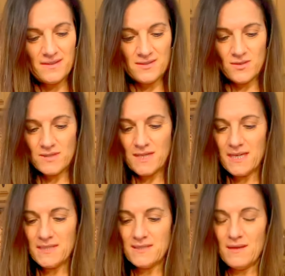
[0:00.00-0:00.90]

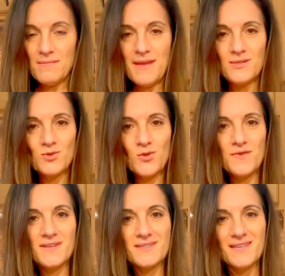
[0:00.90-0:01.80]
saute some
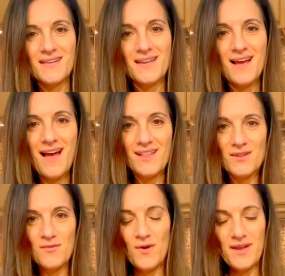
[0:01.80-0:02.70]
anchovies in
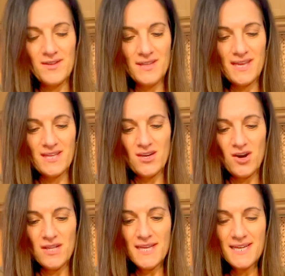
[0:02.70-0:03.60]
olive oil and
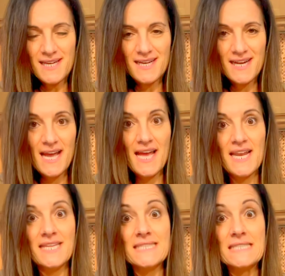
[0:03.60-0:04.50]
garlic,
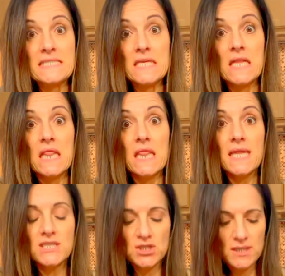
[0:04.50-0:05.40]
and it's
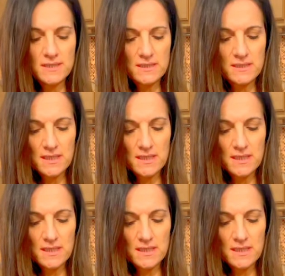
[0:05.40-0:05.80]
delicious.